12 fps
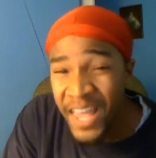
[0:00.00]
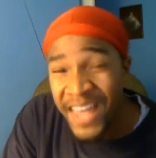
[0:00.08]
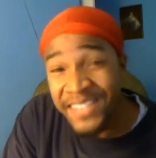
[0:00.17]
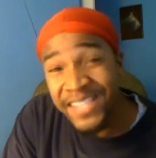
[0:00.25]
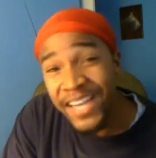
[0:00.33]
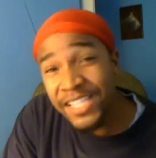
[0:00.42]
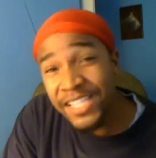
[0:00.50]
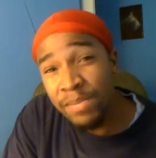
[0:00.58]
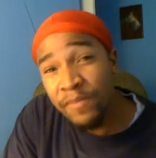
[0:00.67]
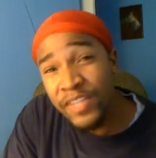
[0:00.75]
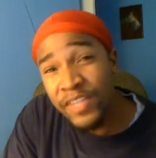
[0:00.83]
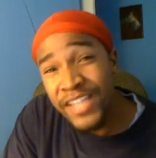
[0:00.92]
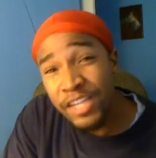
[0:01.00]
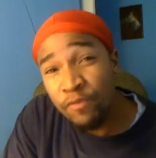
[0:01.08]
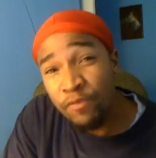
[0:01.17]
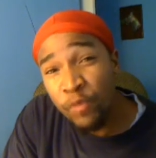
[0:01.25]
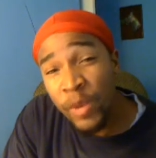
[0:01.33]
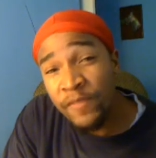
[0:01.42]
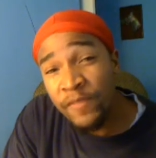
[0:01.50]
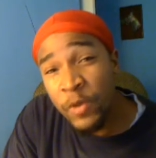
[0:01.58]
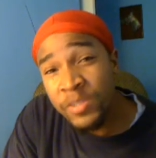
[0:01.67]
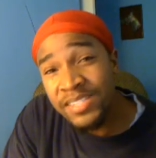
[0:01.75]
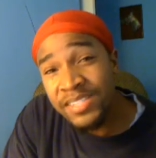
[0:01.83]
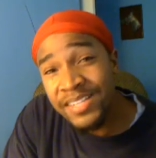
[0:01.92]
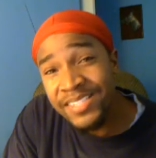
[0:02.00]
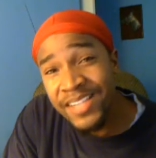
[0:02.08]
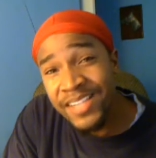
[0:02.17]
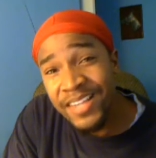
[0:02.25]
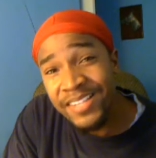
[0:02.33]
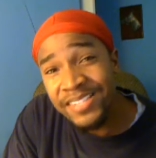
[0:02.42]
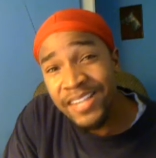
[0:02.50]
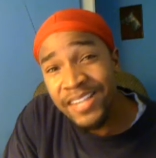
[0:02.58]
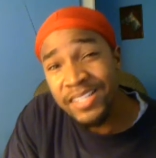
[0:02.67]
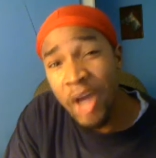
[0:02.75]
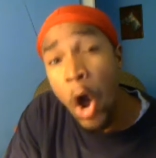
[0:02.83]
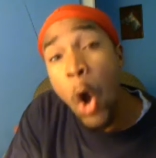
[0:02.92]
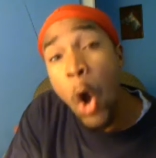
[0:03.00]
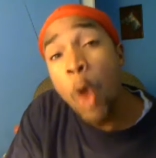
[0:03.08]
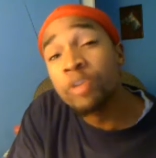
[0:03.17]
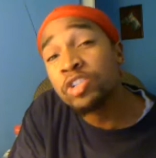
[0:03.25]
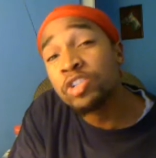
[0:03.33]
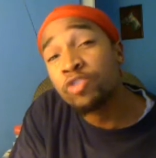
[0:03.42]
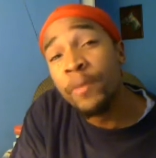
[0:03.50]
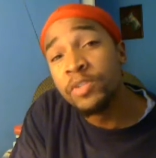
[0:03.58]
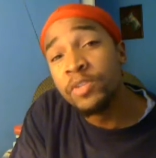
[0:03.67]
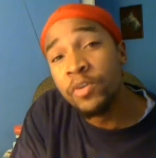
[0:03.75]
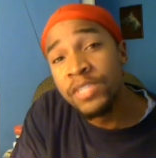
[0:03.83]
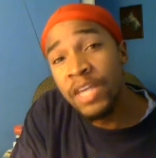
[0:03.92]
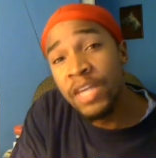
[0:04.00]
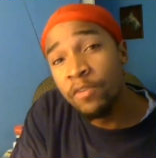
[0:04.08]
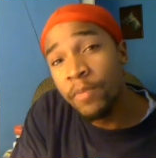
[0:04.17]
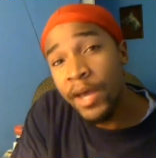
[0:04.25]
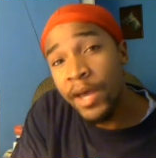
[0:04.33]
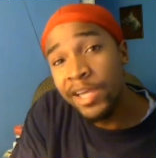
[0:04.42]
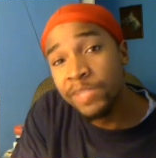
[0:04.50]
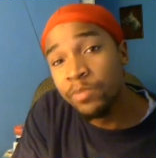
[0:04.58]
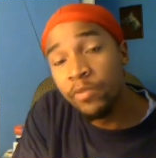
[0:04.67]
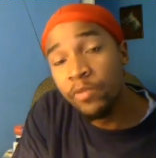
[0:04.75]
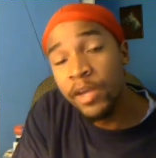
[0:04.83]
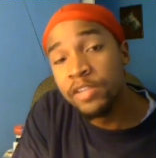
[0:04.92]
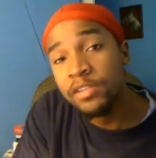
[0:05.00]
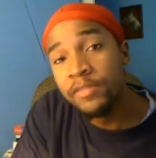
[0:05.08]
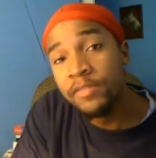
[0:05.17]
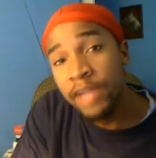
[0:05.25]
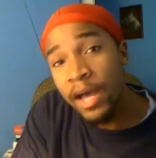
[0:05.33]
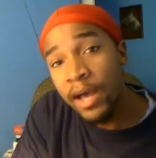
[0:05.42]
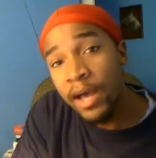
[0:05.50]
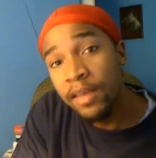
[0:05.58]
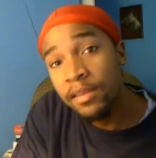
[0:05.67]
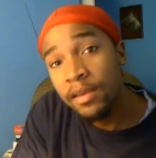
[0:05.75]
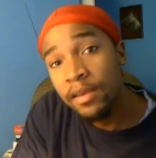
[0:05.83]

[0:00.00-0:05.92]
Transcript: In 2 Timothy chapter 3, verse 16, it says that all scripture is given by inspiration of God.